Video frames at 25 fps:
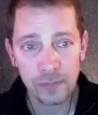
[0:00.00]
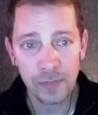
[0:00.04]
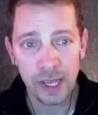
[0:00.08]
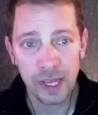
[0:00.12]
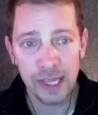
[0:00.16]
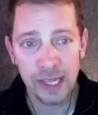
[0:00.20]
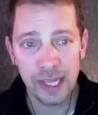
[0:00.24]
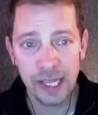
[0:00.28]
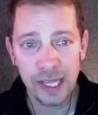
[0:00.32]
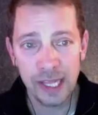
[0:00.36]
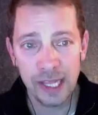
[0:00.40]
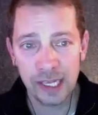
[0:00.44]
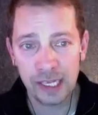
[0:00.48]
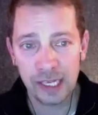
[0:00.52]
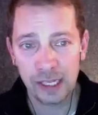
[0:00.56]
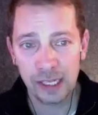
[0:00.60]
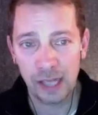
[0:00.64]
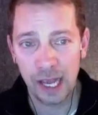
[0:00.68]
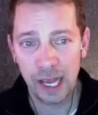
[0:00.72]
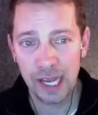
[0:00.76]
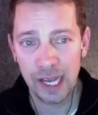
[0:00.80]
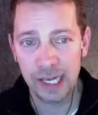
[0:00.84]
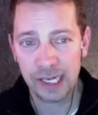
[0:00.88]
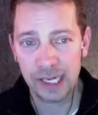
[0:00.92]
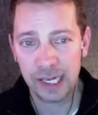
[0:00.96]
and then the
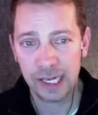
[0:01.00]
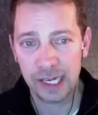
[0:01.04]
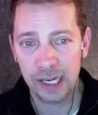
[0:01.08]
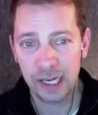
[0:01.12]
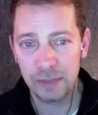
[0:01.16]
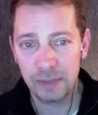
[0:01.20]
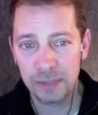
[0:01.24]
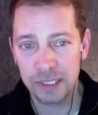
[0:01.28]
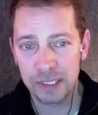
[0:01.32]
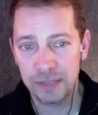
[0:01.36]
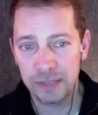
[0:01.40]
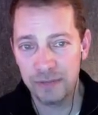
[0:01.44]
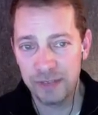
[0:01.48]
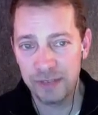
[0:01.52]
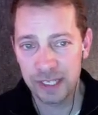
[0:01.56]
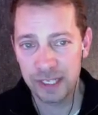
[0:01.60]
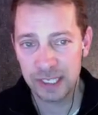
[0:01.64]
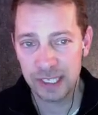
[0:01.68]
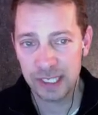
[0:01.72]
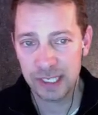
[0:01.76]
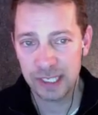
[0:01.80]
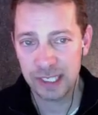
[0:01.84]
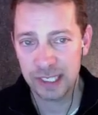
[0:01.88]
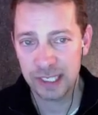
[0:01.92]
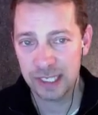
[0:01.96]
client comes and
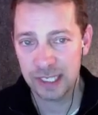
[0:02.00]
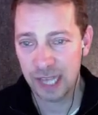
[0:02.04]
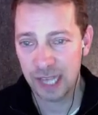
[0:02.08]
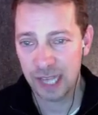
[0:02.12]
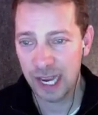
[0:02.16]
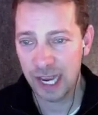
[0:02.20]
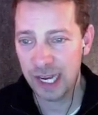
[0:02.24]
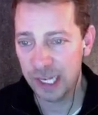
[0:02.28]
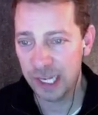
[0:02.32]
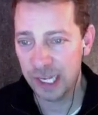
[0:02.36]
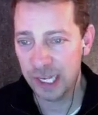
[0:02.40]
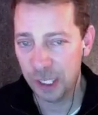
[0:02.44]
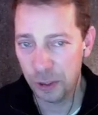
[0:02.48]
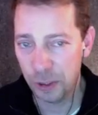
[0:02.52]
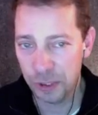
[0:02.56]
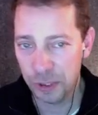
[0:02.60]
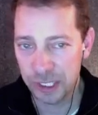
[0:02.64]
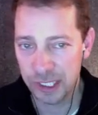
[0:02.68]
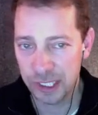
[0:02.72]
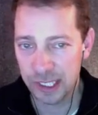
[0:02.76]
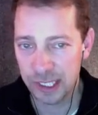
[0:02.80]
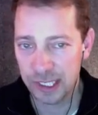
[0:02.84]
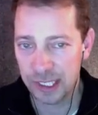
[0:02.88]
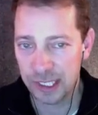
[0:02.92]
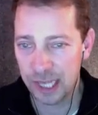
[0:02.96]
visits the site and
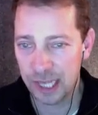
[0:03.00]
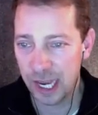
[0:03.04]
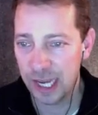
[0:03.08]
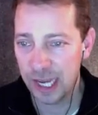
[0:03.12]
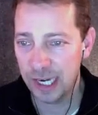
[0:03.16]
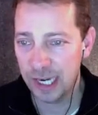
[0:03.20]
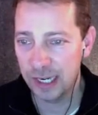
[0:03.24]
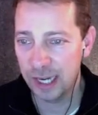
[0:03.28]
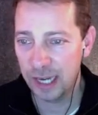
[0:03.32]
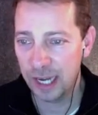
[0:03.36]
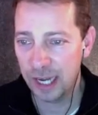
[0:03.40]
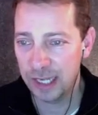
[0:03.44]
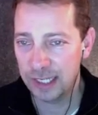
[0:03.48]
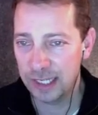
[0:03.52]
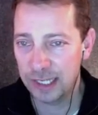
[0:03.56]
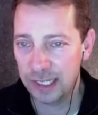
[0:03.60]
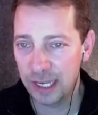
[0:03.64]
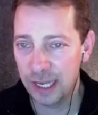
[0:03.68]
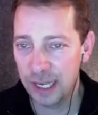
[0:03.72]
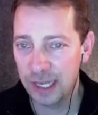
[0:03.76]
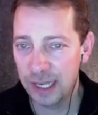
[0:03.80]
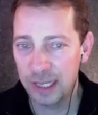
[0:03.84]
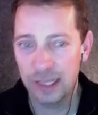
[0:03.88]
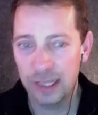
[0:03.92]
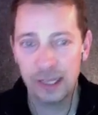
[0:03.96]
uses the site, and I
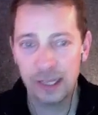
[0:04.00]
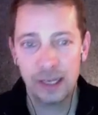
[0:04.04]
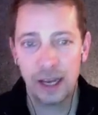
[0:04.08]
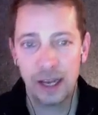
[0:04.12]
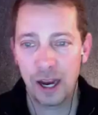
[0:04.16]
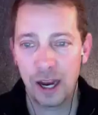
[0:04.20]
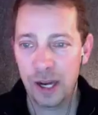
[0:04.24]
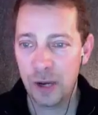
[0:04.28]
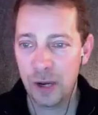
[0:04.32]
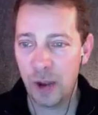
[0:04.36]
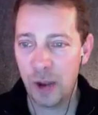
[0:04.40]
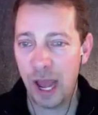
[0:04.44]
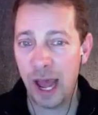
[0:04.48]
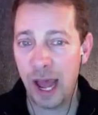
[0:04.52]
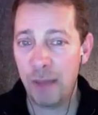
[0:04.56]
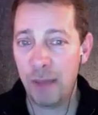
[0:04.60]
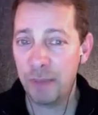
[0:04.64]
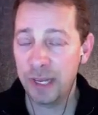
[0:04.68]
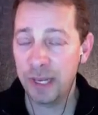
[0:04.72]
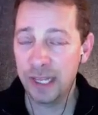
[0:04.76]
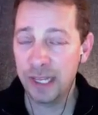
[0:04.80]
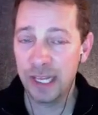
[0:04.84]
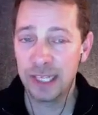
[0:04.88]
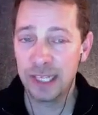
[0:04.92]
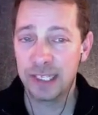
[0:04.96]
say, are you
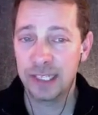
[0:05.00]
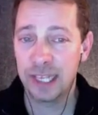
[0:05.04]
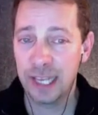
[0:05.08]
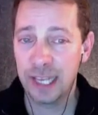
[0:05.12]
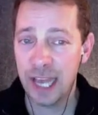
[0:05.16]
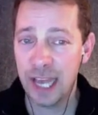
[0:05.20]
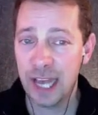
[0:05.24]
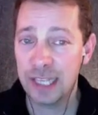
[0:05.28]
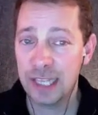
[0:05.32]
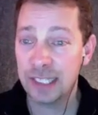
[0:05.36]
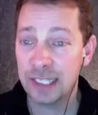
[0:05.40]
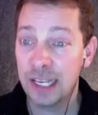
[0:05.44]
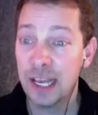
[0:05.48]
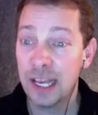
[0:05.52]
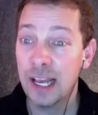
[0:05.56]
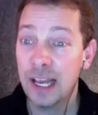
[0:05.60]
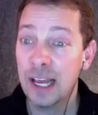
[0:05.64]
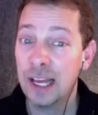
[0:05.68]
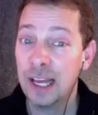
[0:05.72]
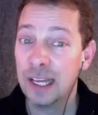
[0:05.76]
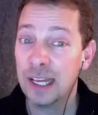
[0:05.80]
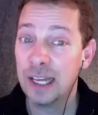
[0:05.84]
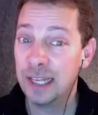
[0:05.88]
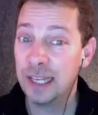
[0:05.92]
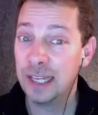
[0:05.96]
happy? And they say yes.
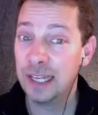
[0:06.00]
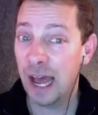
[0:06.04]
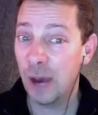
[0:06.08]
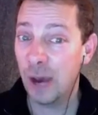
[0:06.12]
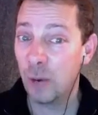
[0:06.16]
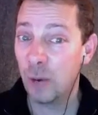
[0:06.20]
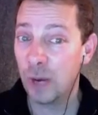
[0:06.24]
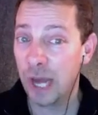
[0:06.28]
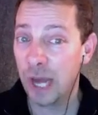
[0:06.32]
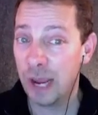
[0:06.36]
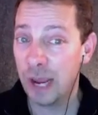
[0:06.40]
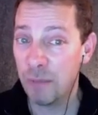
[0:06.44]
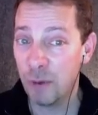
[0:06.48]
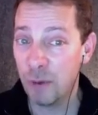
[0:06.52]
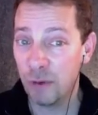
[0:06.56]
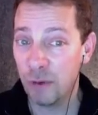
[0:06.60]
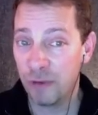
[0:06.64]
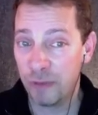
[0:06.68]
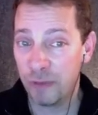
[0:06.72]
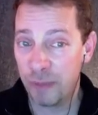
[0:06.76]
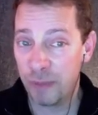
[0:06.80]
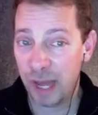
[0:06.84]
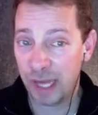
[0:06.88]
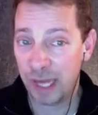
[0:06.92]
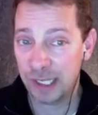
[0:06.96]
Now when I
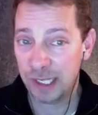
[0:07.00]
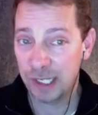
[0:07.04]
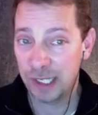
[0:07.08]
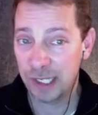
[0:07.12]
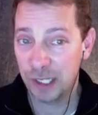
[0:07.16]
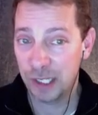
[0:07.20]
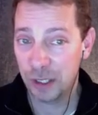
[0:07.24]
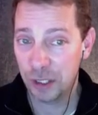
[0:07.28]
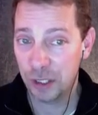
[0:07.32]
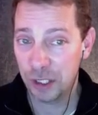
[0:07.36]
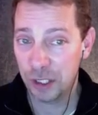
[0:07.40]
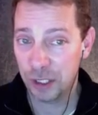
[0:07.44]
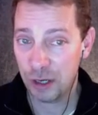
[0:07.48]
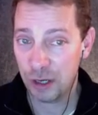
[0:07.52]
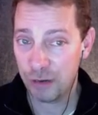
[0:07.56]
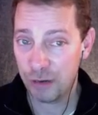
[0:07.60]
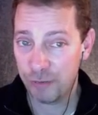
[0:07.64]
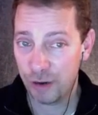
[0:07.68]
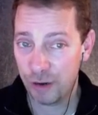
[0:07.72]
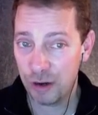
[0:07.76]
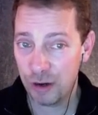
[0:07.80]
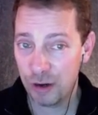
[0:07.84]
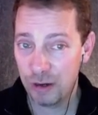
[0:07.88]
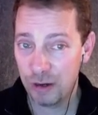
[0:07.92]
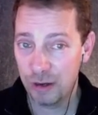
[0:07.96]
move it back to their
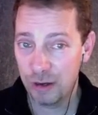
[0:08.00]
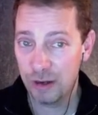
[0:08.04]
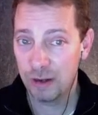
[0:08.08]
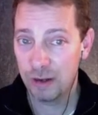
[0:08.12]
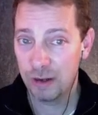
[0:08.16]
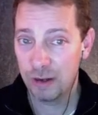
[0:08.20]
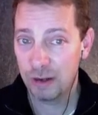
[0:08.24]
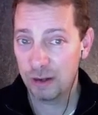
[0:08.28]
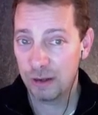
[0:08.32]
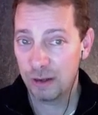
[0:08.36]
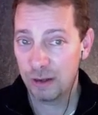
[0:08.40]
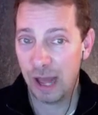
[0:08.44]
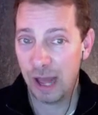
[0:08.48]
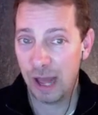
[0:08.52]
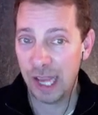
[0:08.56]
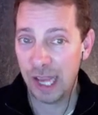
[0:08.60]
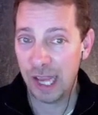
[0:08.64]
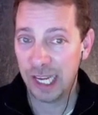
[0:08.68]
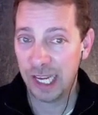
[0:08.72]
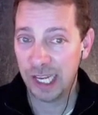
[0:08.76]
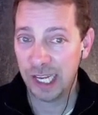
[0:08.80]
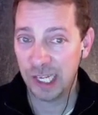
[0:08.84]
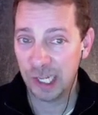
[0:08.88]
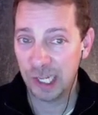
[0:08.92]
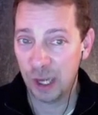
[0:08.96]
server, I
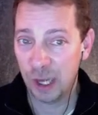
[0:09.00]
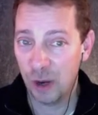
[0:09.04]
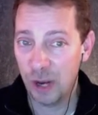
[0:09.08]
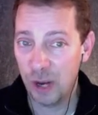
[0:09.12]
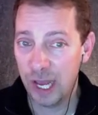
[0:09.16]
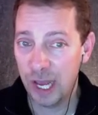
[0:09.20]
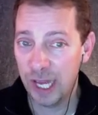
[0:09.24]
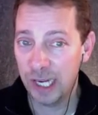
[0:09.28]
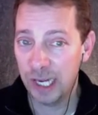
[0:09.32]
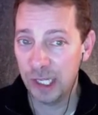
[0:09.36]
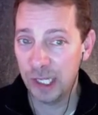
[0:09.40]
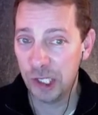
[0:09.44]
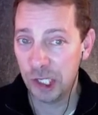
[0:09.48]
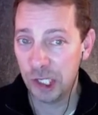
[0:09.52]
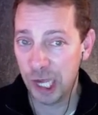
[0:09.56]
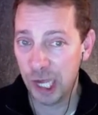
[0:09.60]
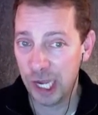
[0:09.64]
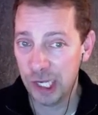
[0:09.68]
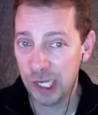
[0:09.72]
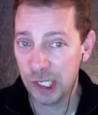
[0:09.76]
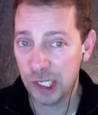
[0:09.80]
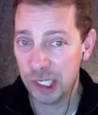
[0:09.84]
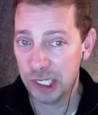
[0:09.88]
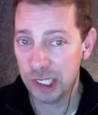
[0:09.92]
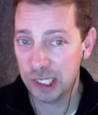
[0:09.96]
could go ahead and
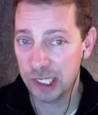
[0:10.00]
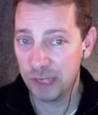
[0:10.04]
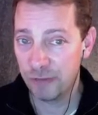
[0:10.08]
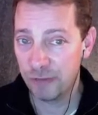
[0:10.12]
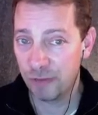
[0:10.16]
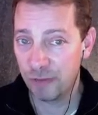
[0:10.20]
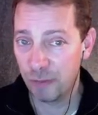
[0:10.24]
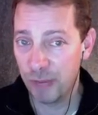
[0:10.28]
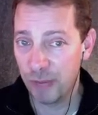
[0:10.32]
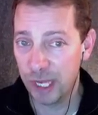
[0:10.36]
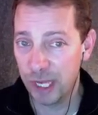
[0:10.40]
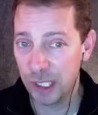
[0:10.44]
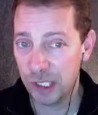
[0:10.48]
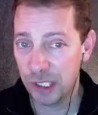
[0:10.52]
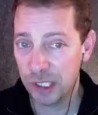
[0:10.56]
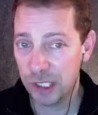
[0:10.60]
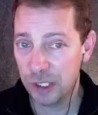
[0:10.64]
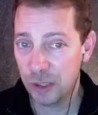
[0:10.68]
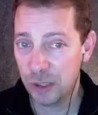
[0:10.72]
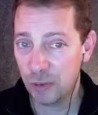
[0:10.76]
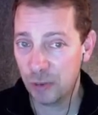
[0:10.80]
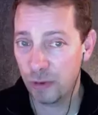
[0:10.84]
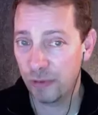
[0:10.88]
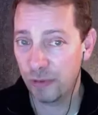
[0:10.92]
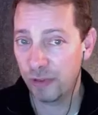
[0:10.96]
change this information
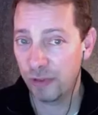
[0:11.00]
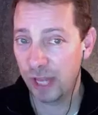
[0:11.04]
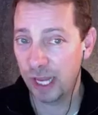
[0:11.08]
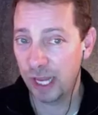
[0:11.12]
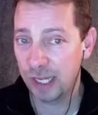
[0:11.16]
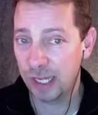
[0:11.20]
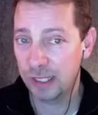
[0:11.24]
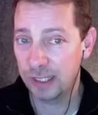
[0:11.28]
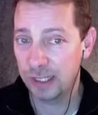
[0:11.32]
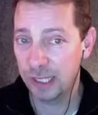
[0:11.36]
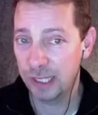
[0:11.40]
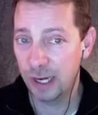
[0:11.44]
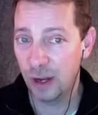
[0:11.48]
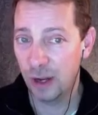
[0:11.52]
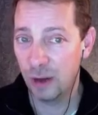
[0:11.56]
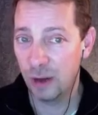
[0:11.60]
to reflect,